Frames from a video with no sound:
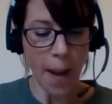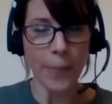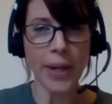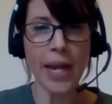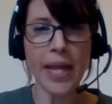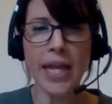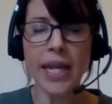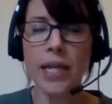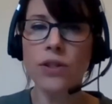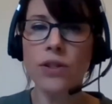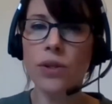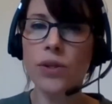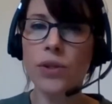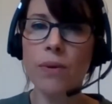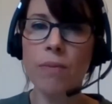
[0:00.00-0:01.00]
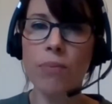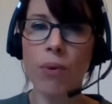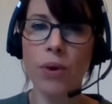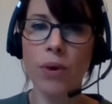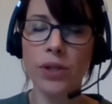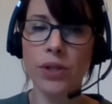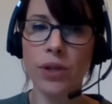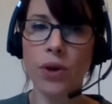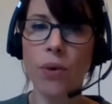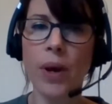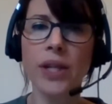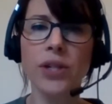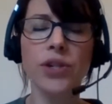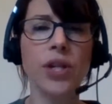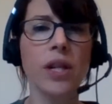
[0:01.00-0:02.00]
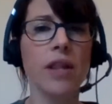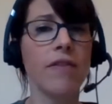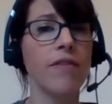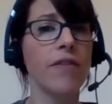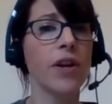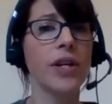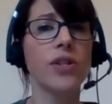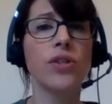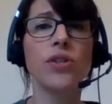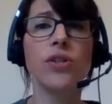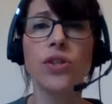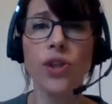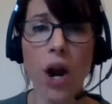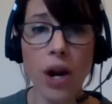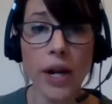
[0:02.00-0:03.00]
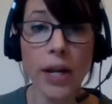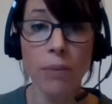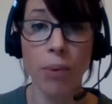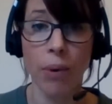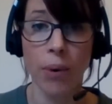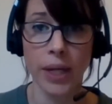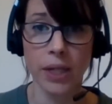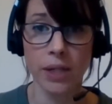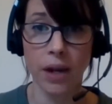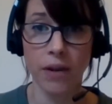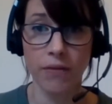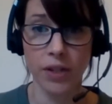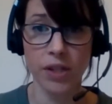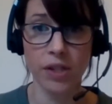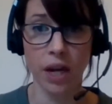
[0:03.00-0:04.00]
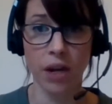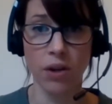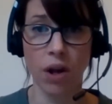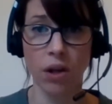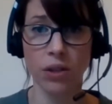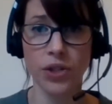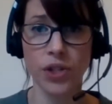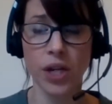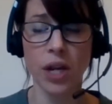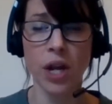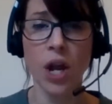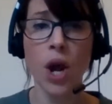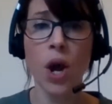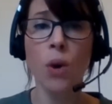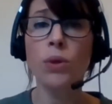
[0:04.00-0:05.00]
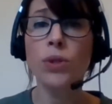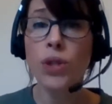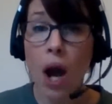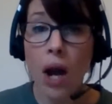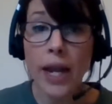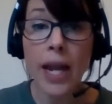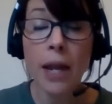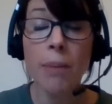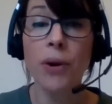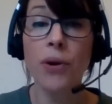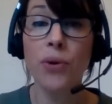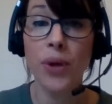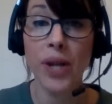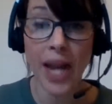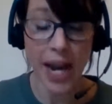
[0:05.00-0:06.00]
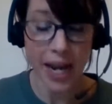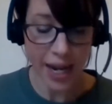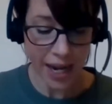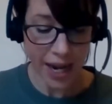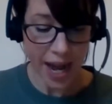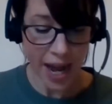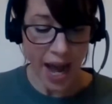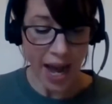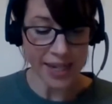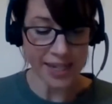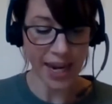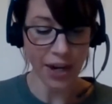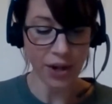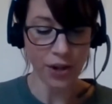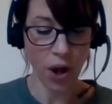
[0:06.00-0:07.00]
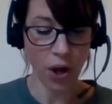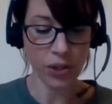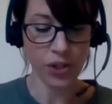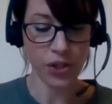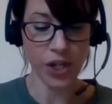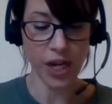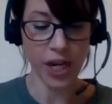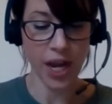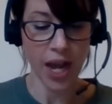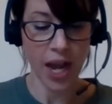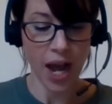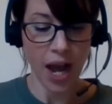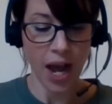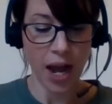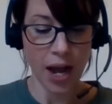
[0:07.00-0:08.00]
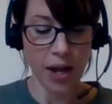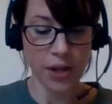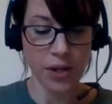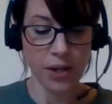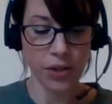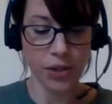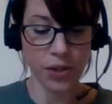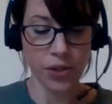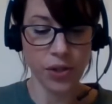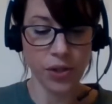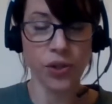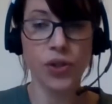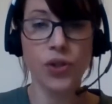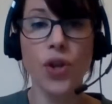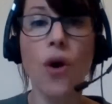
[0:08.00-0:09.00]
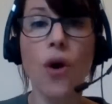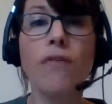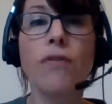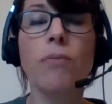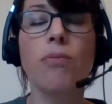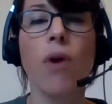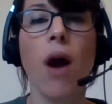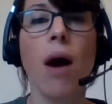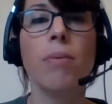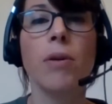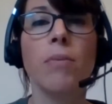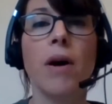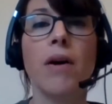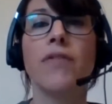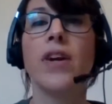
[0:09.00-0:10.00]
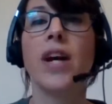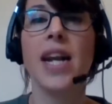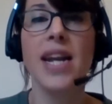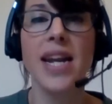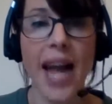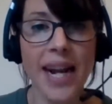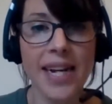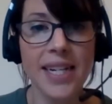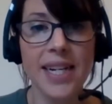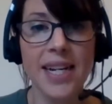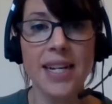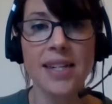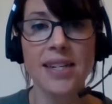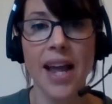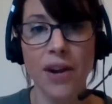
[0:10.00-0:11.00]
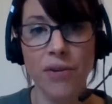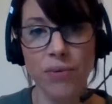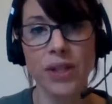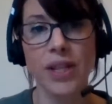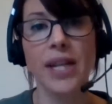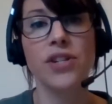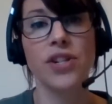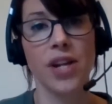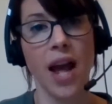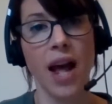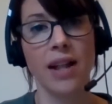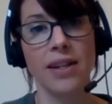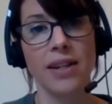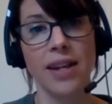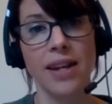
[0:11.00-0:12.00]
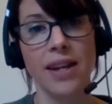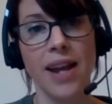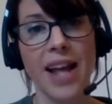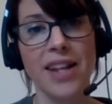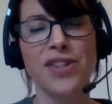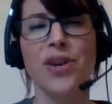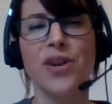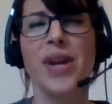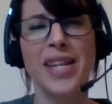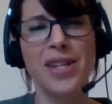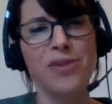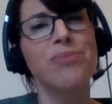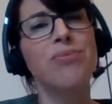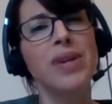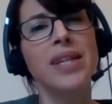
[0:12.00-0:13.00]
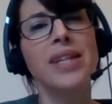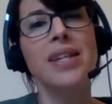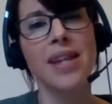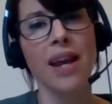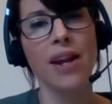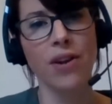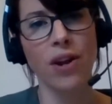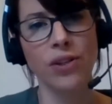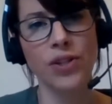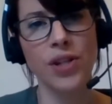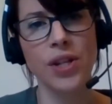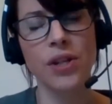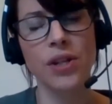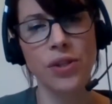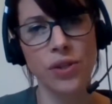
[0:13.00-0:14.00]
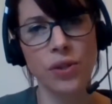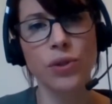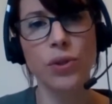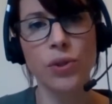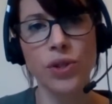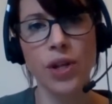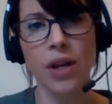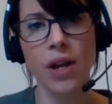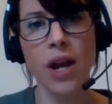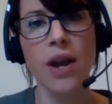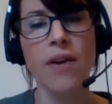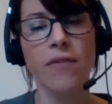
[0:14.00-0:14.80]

But I think it's also important to question the very starting point of this technology. We're talking about creating a technology to solve a problem of connectedness and relationality. And so is really technology the solution